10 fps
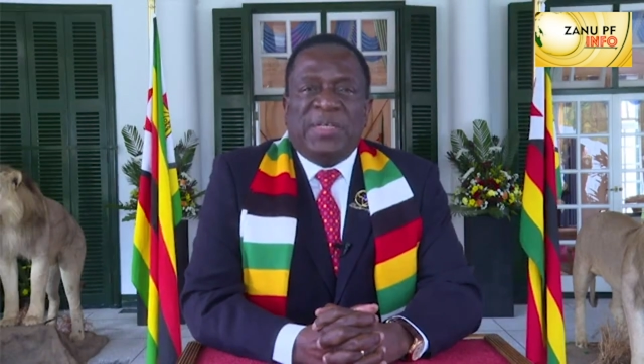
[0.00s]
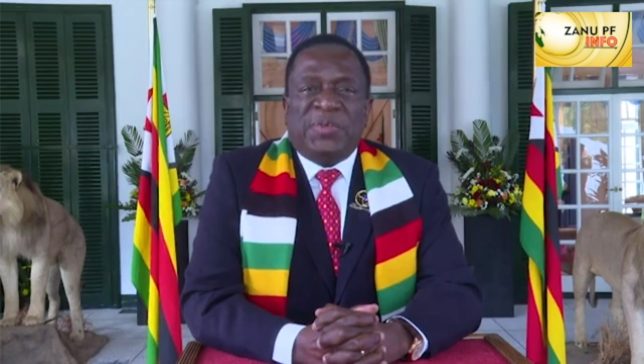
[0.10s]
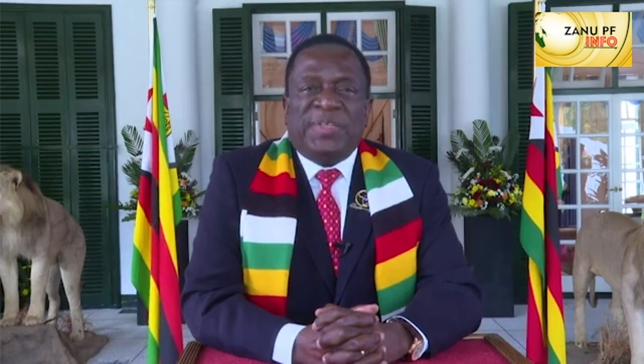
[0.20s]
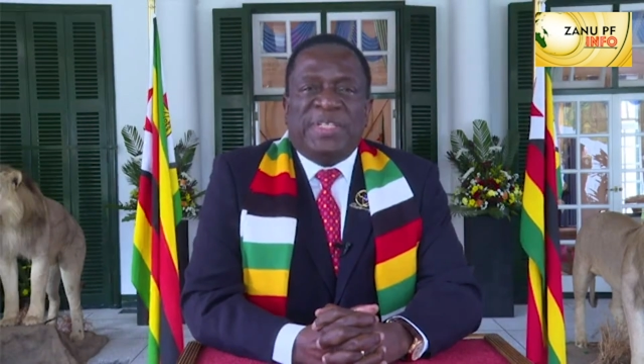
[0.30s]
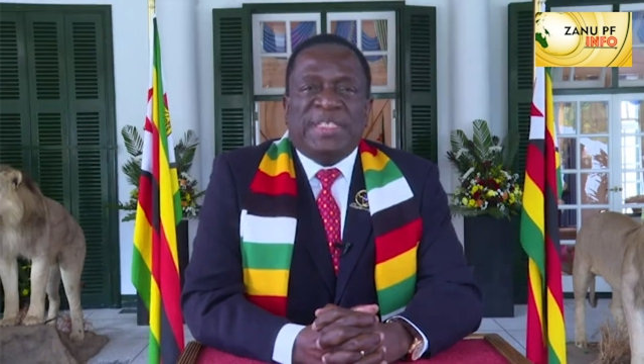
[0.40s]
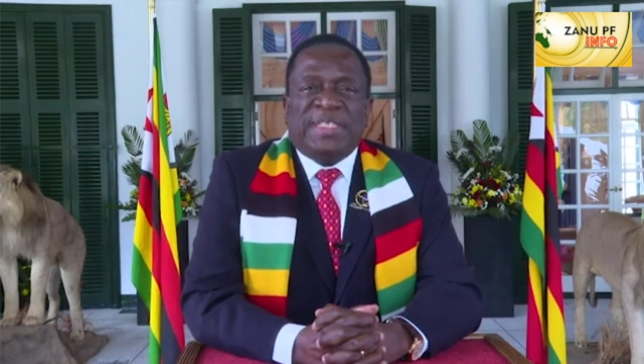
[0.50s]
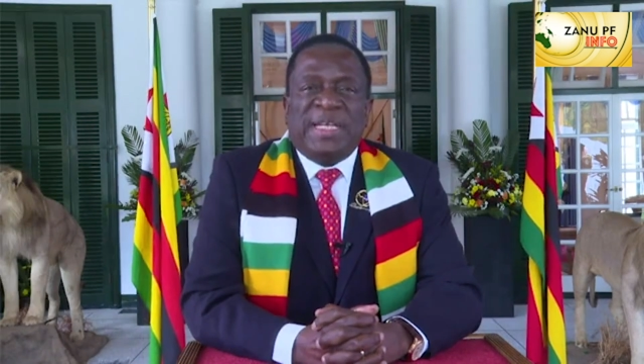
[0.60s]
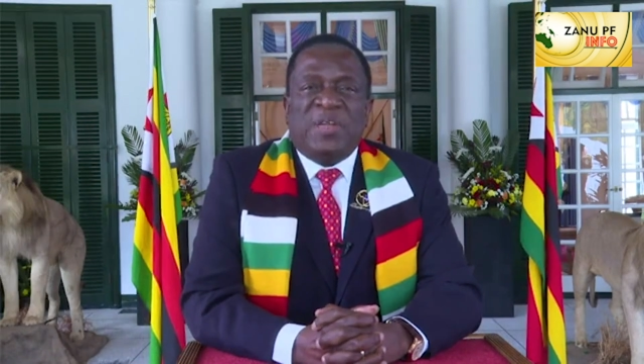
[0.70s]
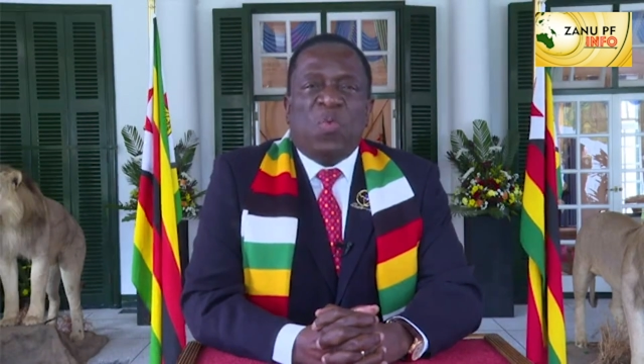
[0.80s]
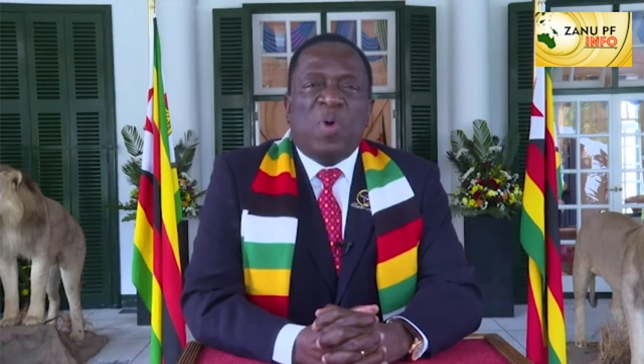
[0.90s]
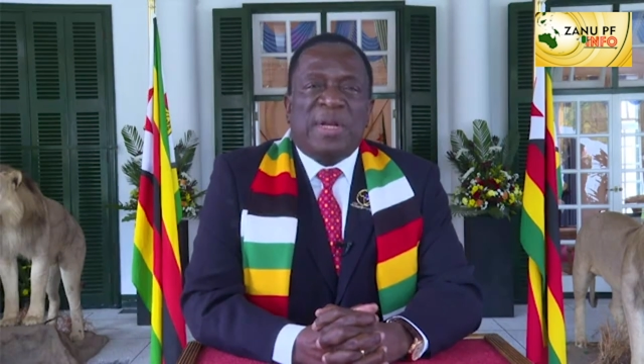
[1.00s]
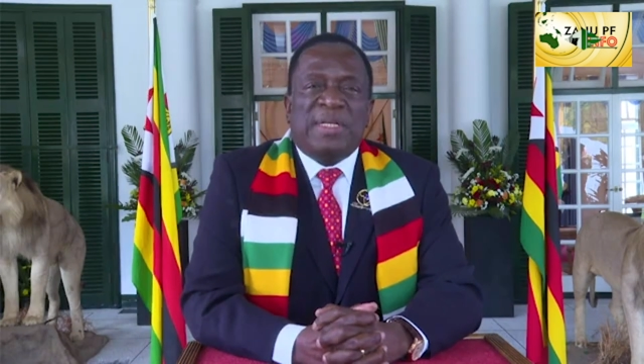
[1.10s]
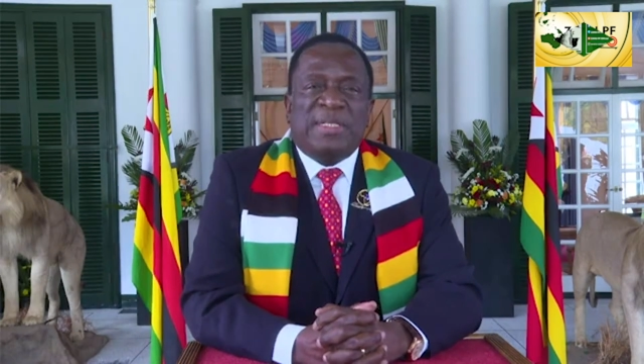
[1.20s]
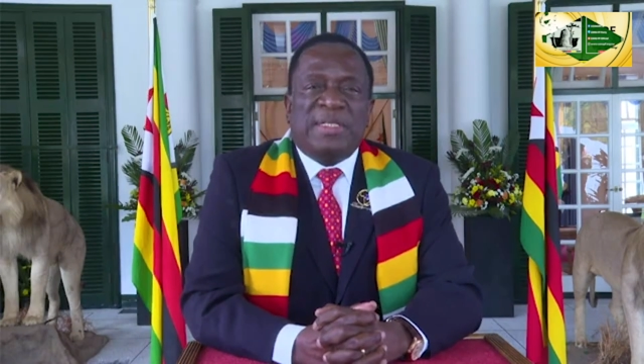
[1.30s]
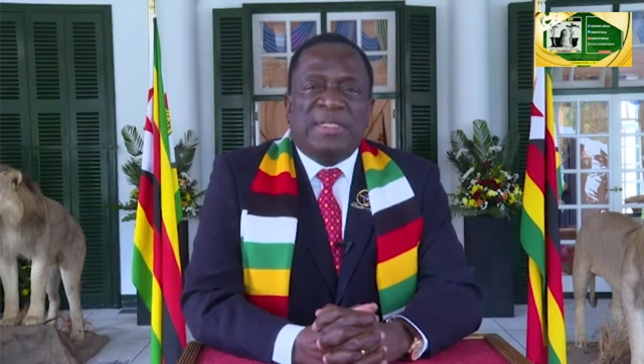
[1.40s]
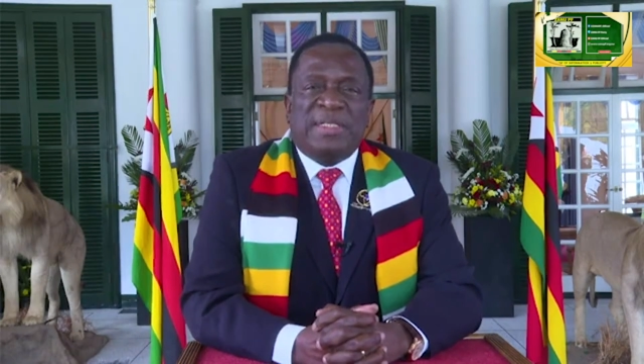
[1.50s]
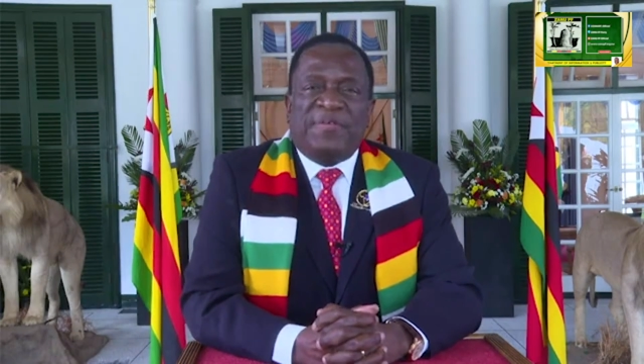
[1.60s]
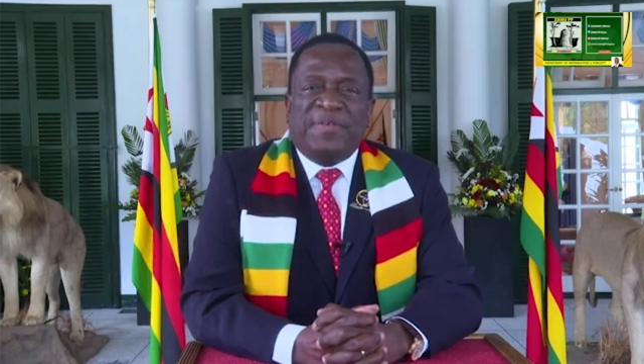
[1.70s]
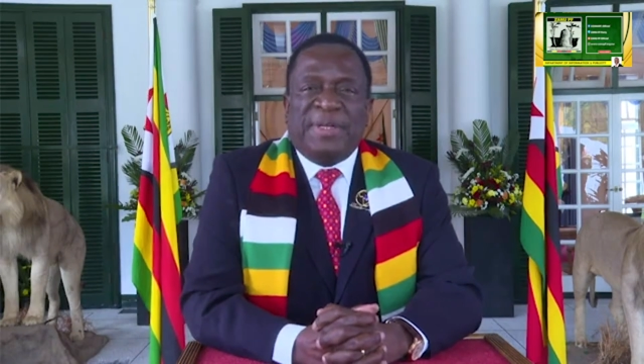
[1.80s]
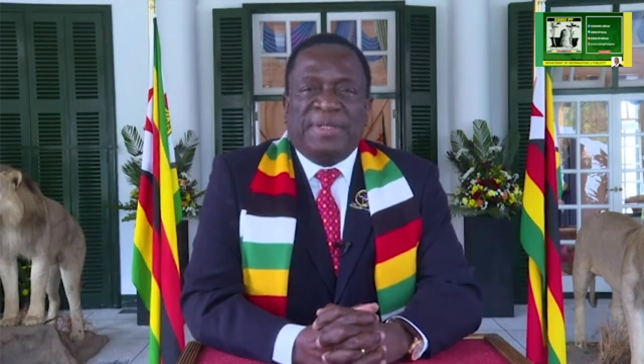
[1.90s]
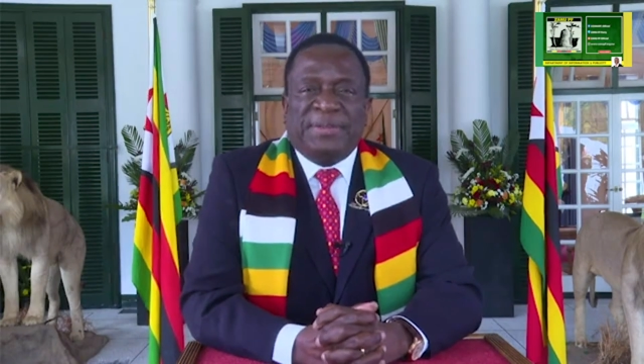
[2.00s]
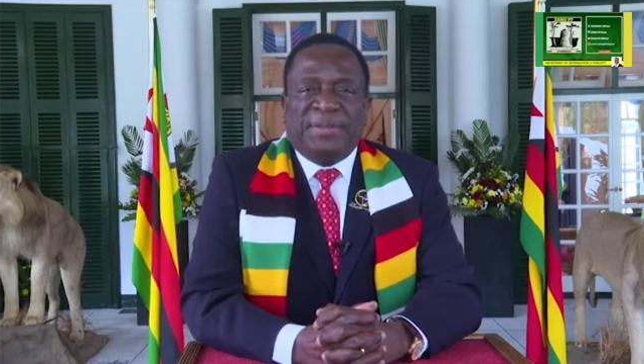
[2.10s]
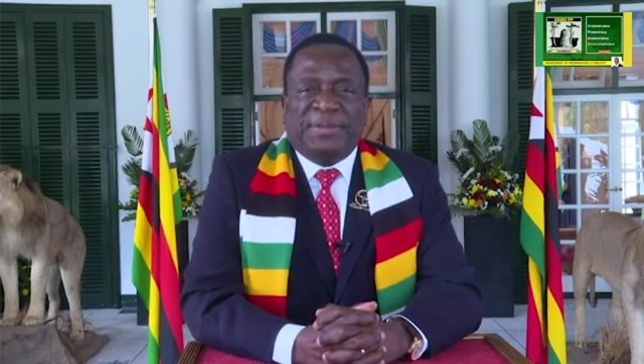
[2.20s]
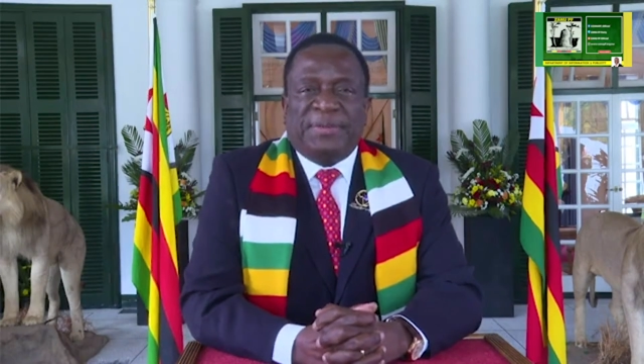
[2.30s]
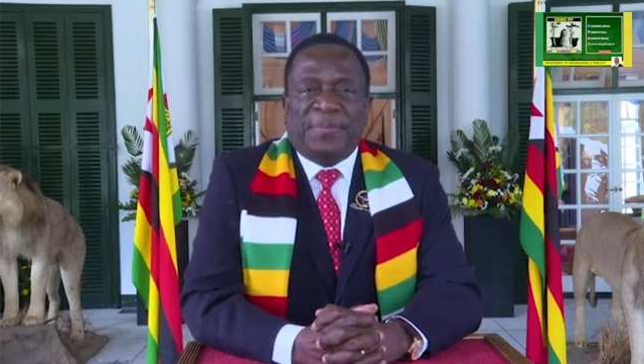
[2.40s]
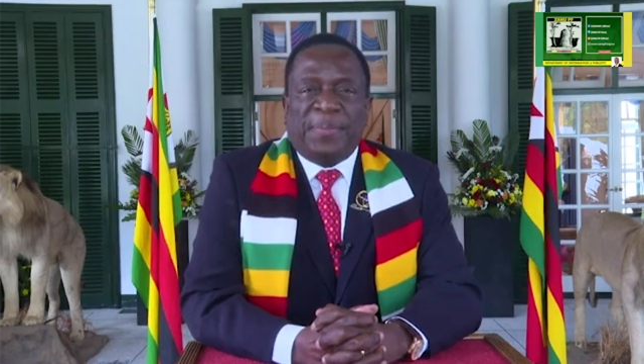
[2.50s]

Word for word: to this unwarranted interference.